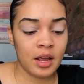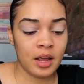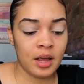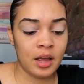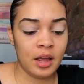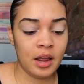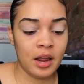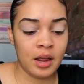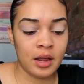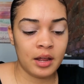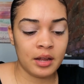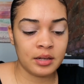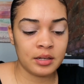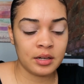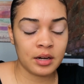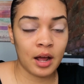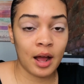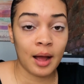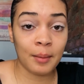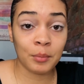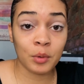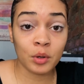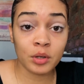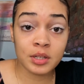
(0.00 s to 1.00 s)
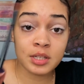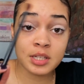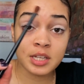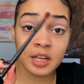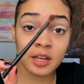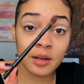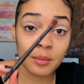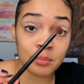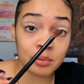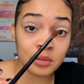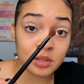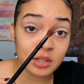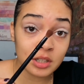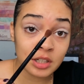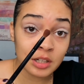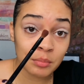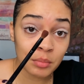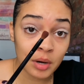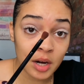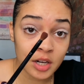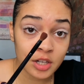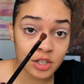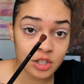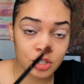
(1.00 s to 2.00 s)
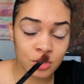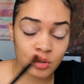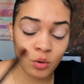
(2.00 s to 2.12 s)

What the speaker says: And I'm going to take a blending brush.